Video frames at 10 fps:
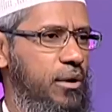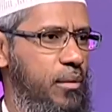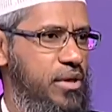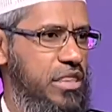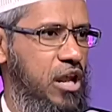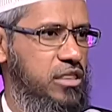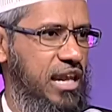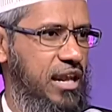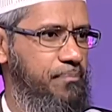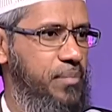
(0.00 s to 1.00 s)
about Muhammad Sallallahu
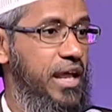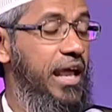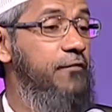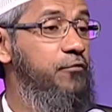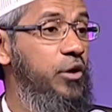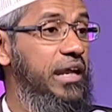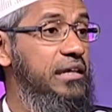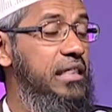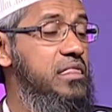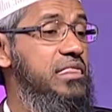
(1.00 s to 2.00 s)
Alaihi Wasallam. If you
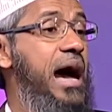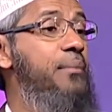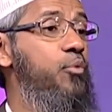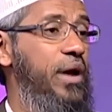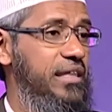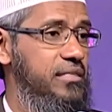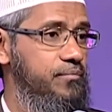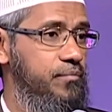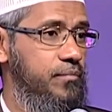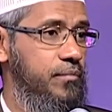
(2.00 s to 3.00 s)
read the Sam Ved,
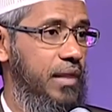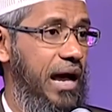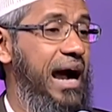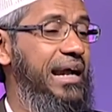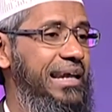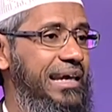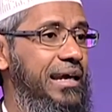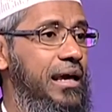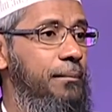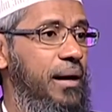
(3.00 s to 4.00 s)
Agni,
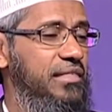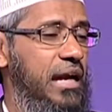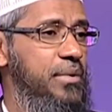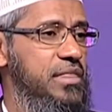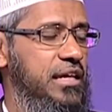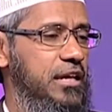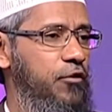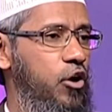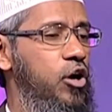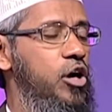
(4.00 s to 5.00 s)
Mantra number
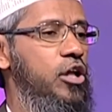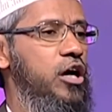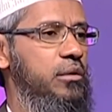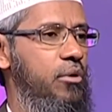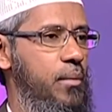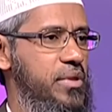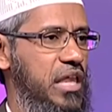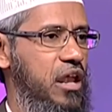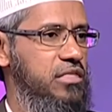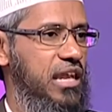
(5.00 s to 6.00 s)
64 talks about Muhammad
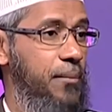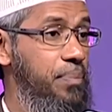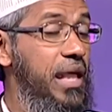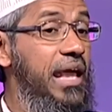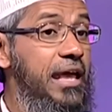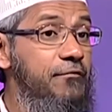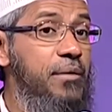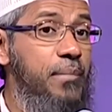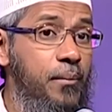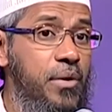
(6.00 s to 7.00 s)
Sallallahu Alaihi Wasallam.
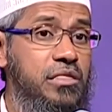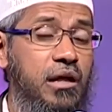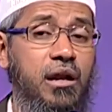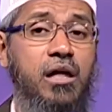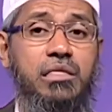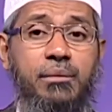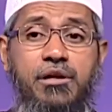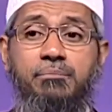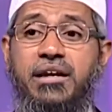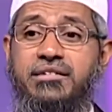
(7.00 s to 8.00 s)
Even Muhammad Sallallahu Alaihi Wasallam
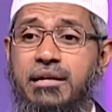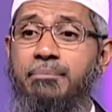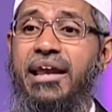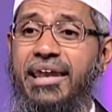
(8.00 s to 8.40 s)
is mentioned by